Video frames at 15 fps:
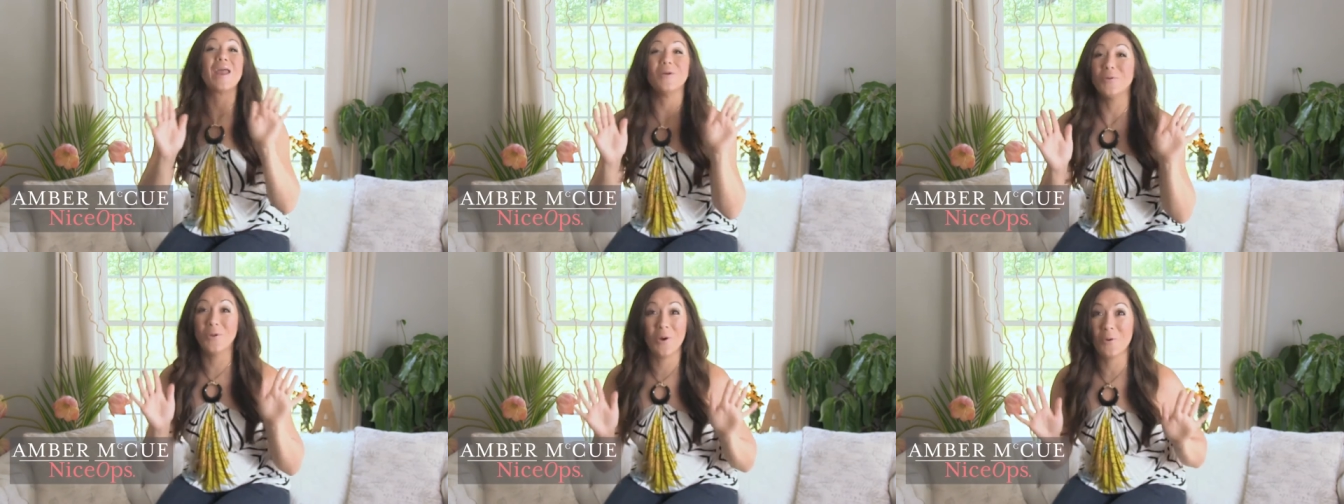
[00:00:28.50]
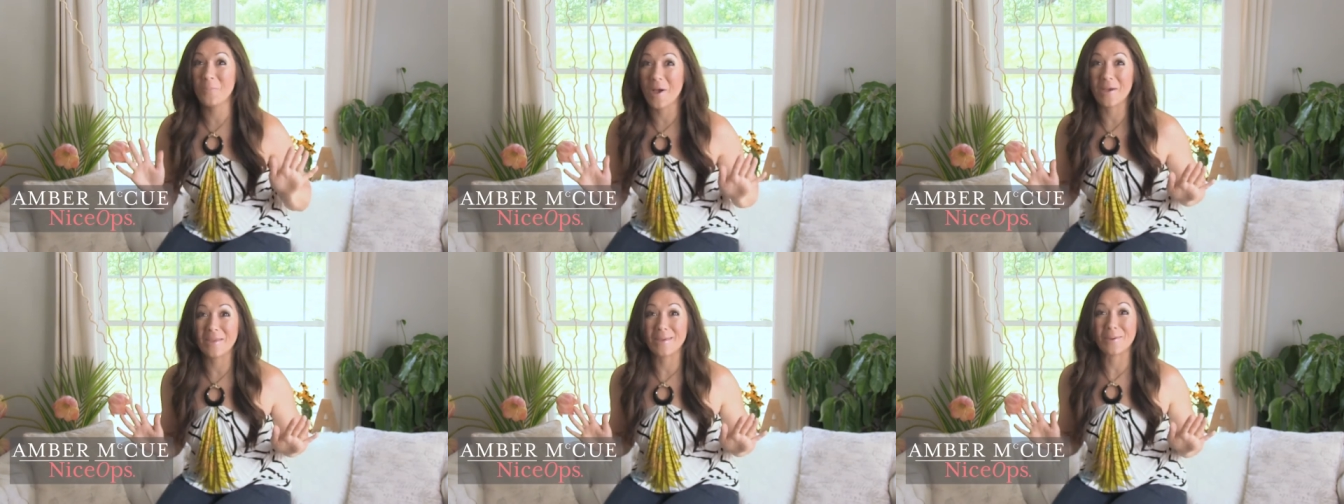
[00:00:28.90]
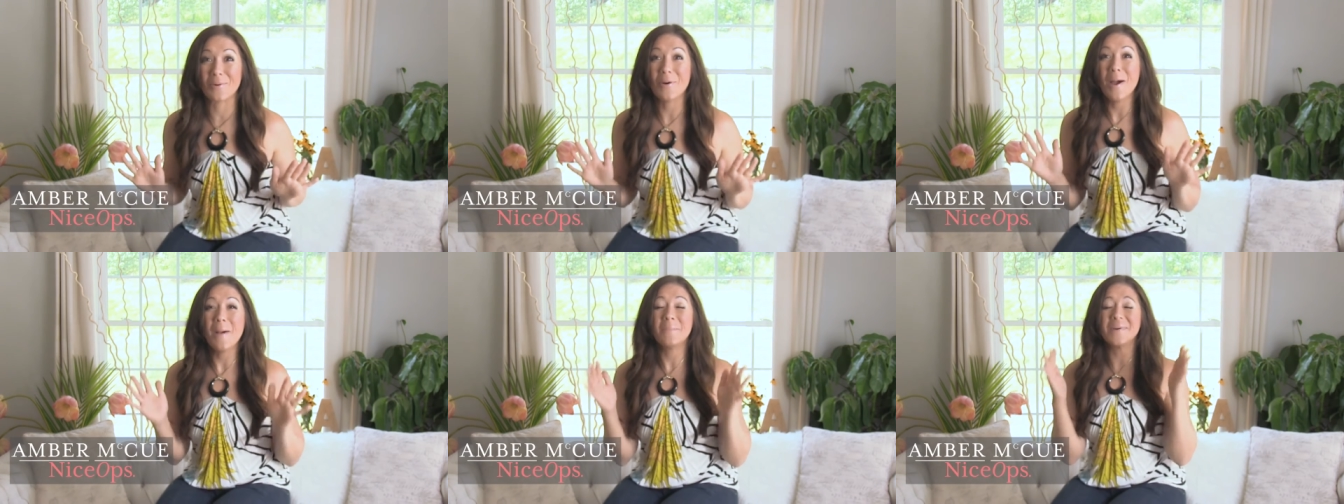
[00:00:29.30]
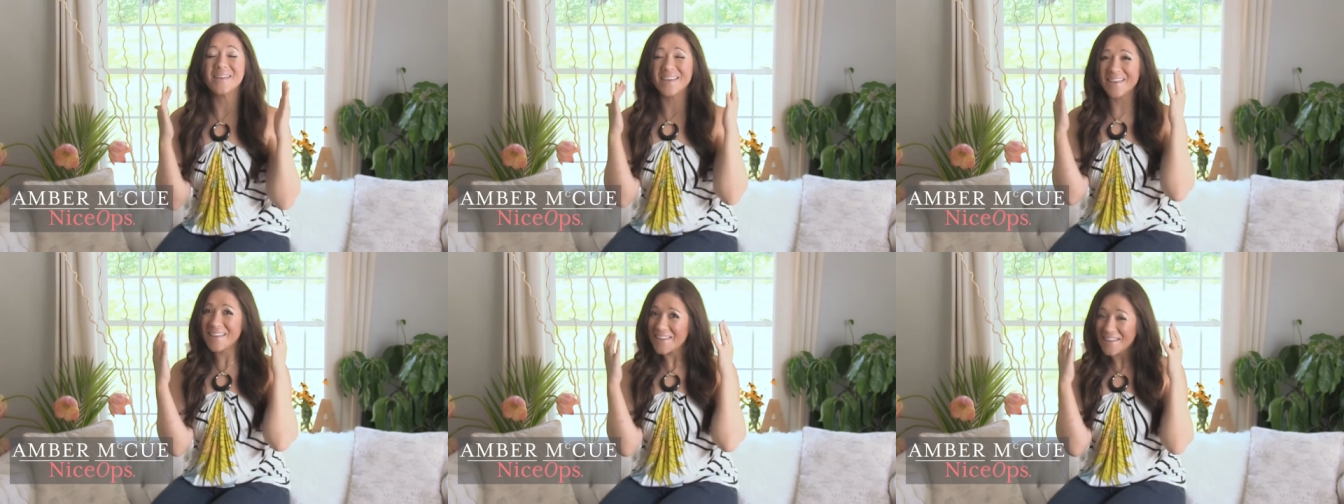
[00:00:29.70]
I don't know about you, but
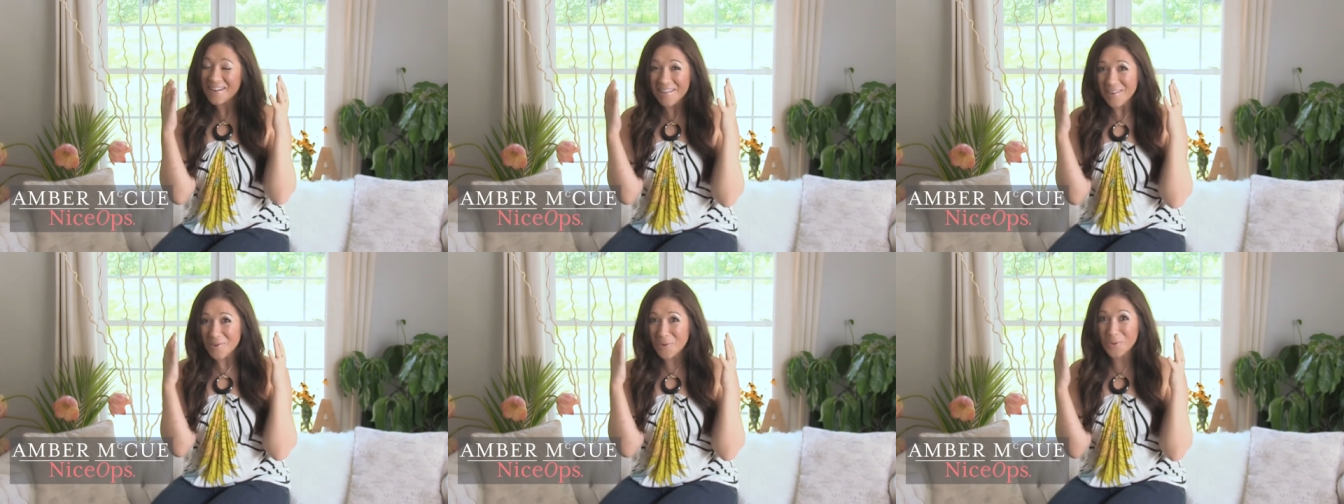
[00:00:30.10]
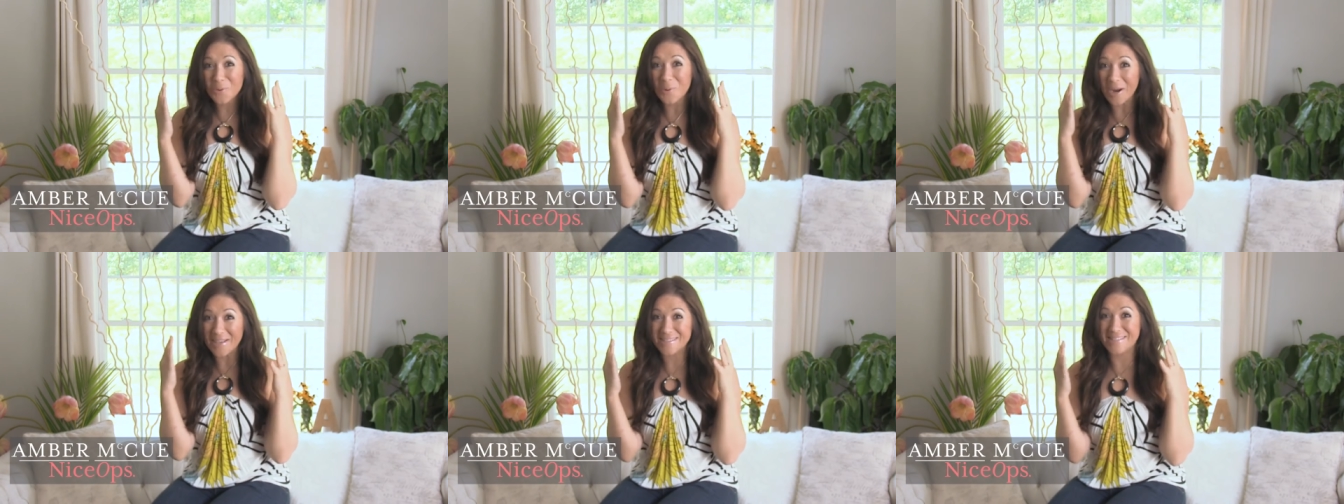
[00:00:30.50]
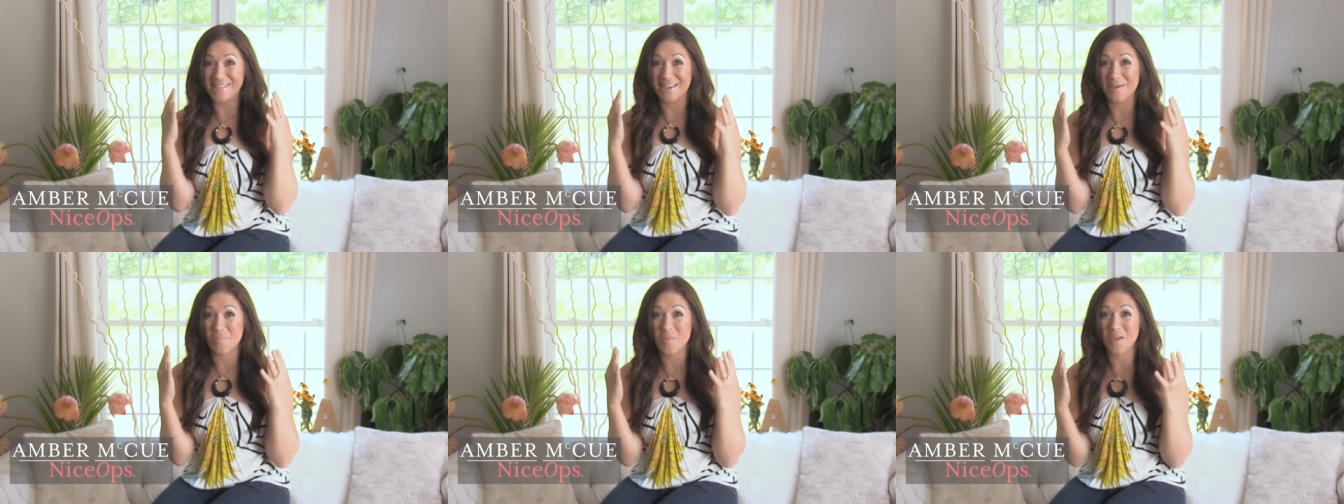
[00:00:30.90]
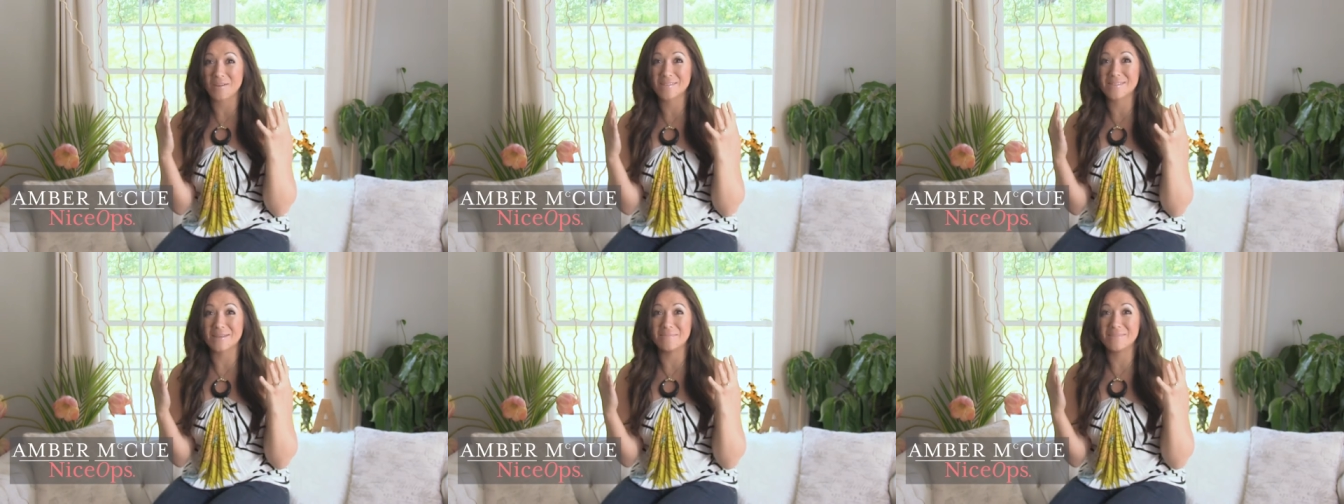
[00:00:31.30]
it can get a little crazy up there
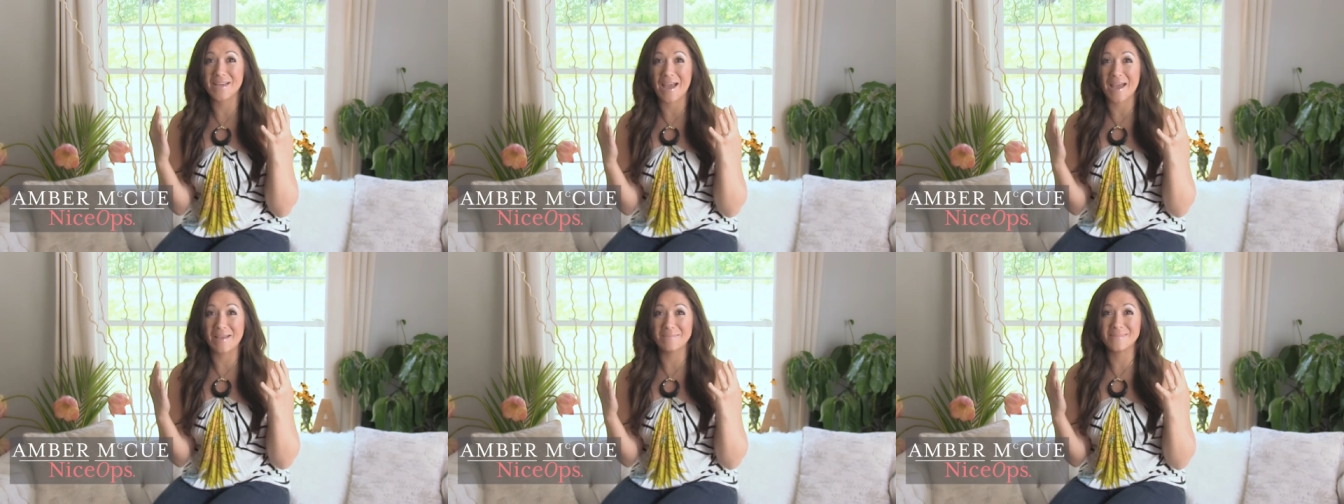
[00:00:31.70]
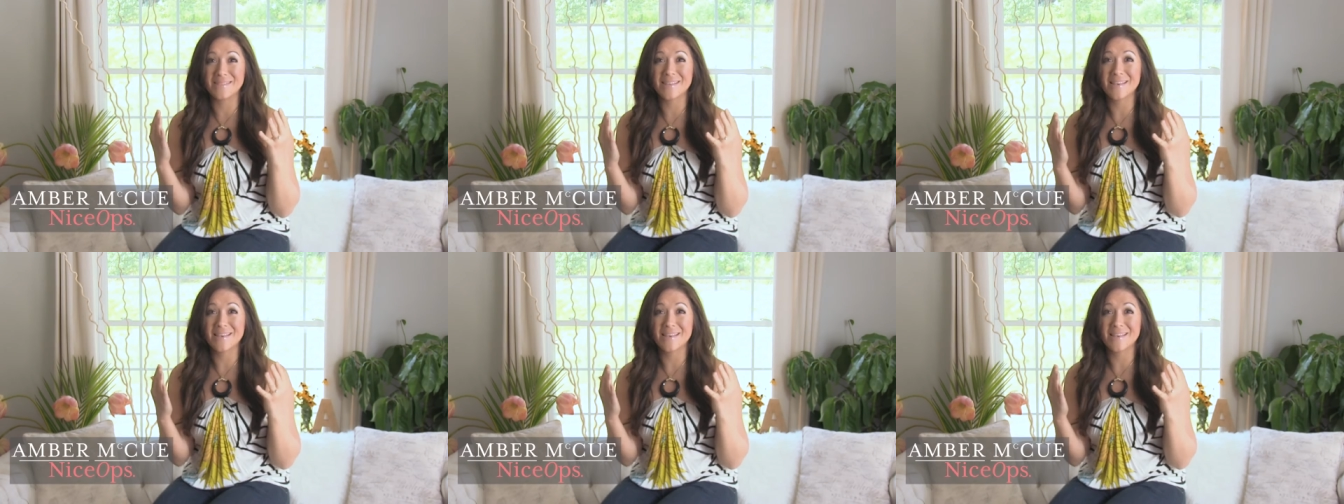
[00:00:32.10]
sometimes.